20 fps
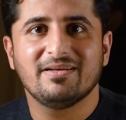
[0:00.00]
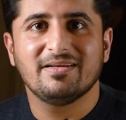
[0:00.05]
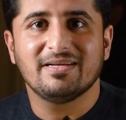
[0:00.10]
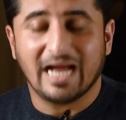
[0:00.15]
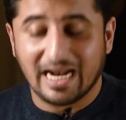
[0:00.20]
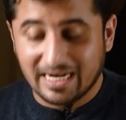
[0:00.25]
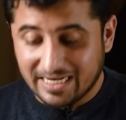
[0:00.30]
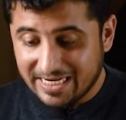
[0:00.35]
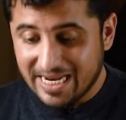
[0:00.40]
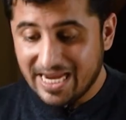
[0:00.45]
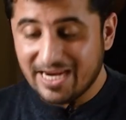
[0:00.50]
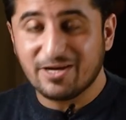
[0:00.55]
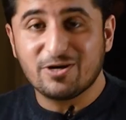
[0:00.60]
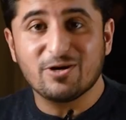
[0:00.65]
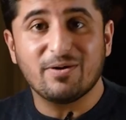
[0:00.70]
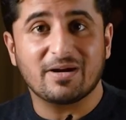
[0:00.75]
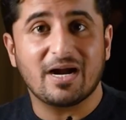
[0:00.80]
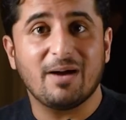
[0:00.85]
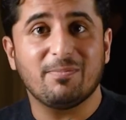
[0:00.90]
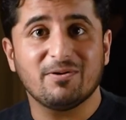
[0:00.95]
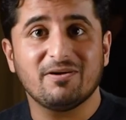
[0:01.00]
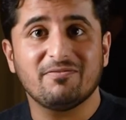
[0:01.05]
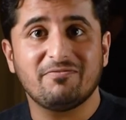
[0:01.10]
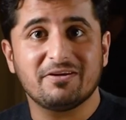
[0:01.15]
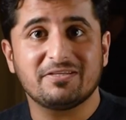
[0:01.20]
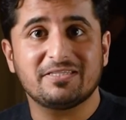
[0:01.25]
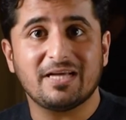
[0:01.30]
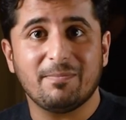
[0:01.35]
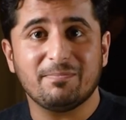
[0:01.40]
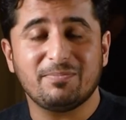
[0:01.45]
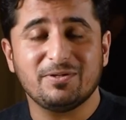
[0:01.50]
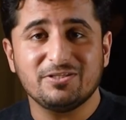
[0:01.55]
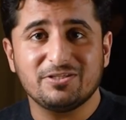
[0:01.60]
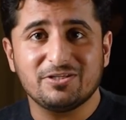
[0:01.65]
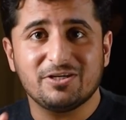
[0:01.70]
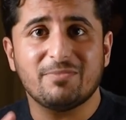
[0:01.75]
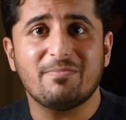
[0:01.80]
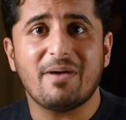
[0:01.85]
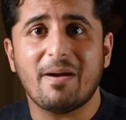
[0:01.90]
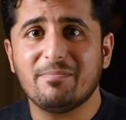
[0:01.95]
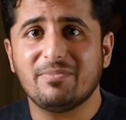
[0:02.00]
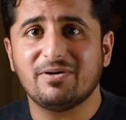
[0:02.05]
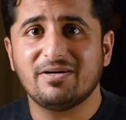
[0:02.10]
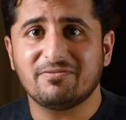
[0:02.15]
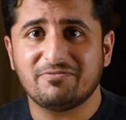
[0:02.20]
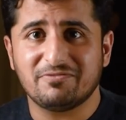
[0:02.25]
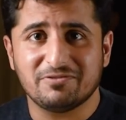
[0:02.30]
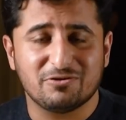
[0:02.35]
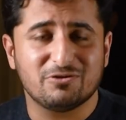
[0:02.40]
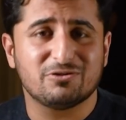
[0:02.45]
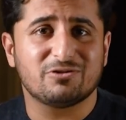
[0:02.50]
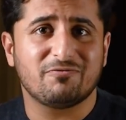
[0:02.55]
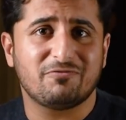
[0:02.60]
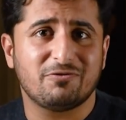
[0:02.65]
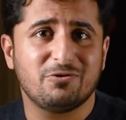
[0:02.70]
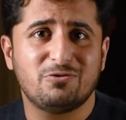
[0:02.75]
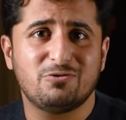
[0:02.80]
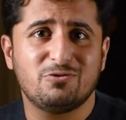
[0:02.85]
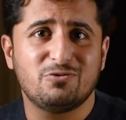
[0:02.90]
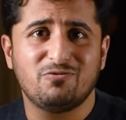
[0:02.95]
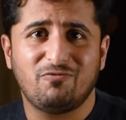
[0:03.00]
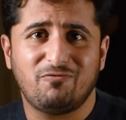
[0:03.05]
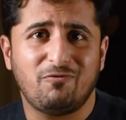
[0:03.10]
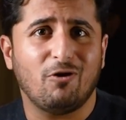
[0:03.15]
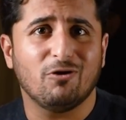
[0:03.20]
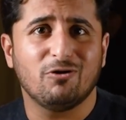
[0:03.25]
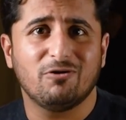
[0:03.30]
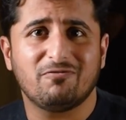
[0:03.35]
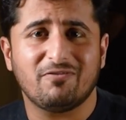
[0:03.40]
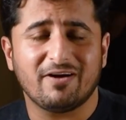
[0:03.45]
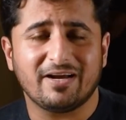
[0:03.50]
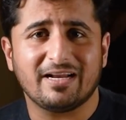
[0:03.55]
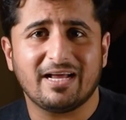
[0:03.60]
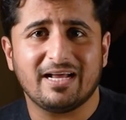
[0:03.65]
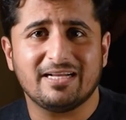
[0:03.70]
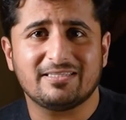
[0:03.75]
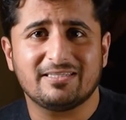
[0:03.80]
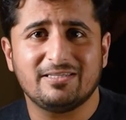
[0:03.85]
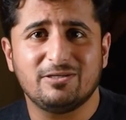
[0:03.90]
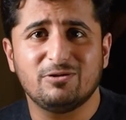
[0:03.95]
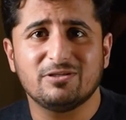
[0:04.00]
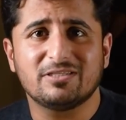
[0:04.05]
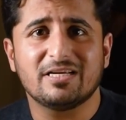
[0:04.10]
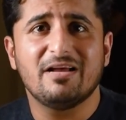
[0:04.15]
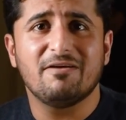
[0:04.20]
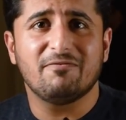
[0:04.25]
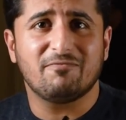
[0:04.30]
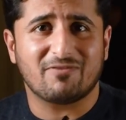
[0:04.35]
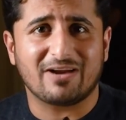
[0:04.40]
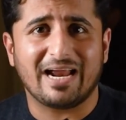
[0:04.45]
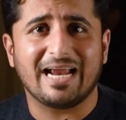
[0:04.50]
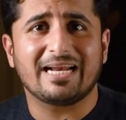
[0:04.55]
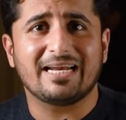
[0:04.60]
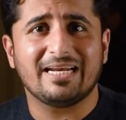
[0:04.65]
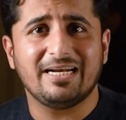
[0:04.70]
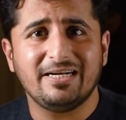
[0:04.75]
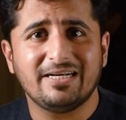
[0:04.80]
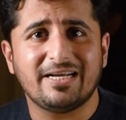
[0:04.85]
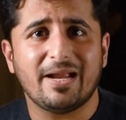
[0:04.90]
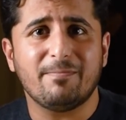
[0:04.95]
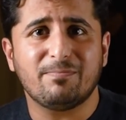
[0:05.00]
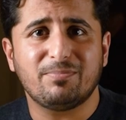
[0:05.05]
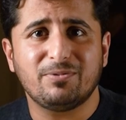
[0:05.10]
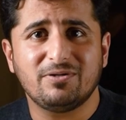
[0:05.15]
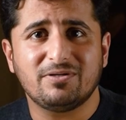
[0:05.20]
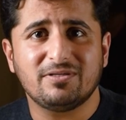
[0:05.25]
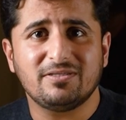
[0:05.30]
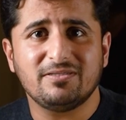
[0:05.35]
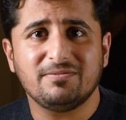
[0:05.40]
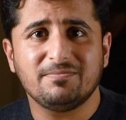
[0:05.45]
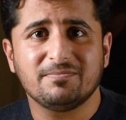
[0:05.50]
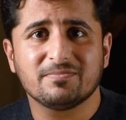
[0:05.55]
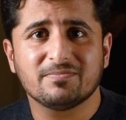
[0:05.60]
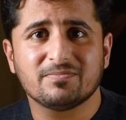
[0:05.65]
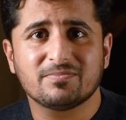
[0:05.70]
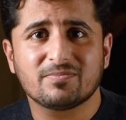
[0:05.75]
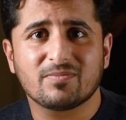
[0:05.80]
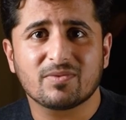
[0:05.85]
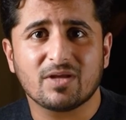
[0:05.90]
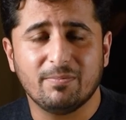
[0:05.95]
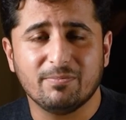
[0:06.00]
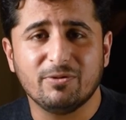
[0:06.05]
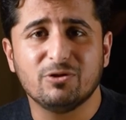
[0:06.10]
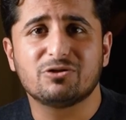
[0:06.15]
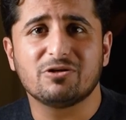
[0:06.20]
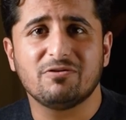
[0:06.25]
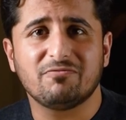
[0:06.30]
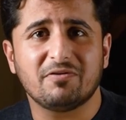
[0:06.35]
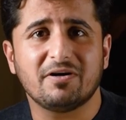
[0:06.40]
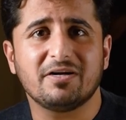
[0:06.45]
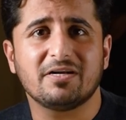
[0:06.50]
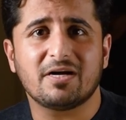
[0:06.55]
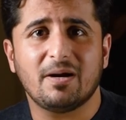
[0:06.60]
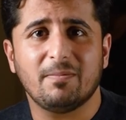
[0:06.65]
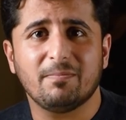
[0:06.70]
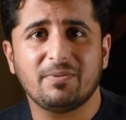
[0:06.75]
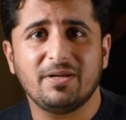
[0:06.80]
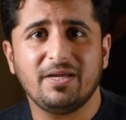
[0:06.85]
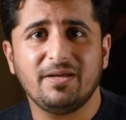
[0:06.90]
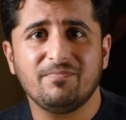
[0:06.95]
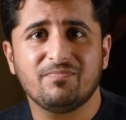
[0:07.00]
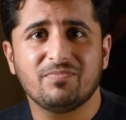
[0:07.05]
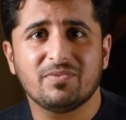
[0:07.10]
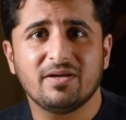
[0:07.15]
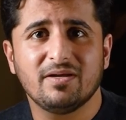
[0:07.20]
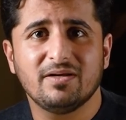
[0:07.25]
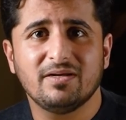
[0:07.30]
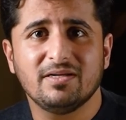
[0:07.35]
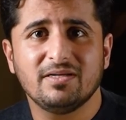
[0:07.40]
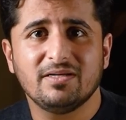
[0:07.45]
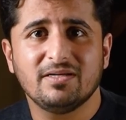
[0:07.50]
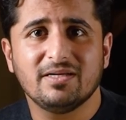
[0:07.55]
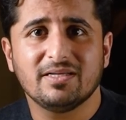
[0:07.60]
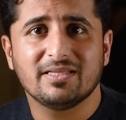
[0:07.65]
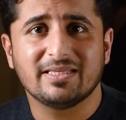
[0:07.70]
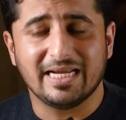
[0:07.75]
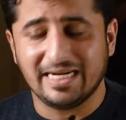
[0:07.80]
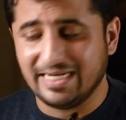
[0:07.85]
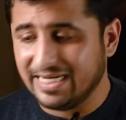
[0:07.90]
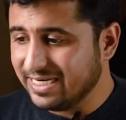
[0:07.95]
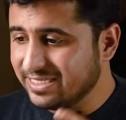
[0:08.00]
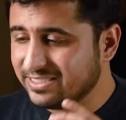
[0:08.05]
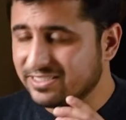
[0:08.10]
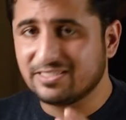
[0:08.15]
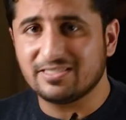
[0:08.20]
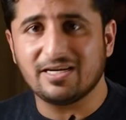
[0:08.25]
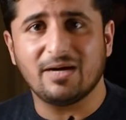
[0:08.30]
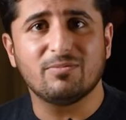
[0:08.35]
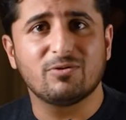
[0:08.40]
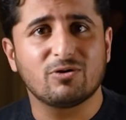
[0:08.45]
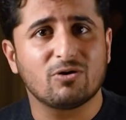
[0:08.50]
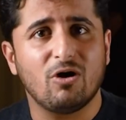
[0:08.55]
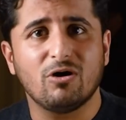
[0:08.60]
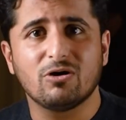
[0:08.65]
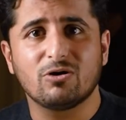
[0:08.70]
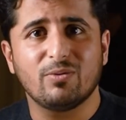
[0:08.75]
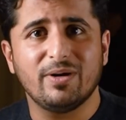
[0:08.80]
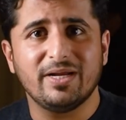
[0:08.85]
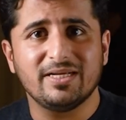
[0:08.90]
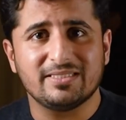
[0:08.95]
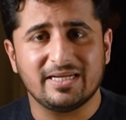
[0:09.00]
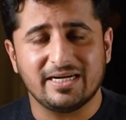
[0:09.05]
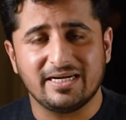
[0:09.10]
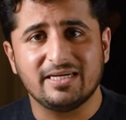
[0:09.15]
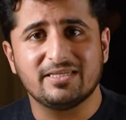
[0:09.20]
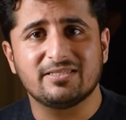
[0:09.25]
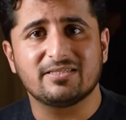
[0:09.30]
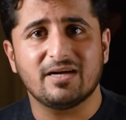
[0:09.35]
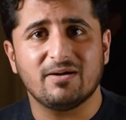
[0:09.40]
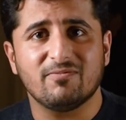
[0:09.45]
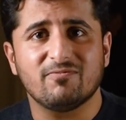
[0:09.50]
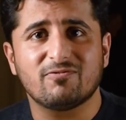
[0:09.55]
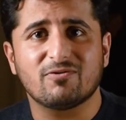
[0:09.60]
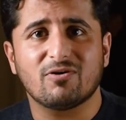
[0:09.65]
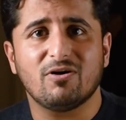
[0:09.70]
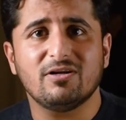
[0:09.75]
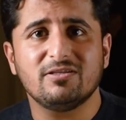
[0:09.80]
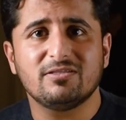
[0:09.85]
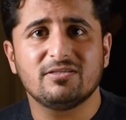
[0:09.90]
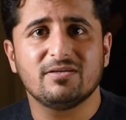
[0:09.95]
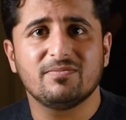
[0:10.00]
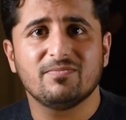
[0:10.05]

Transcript: I'll take you a couple of examples. You remember, for those of you who follow finance news, Franklin Templeton, a mutual fund company, they did some wrongdoings, they did some frauds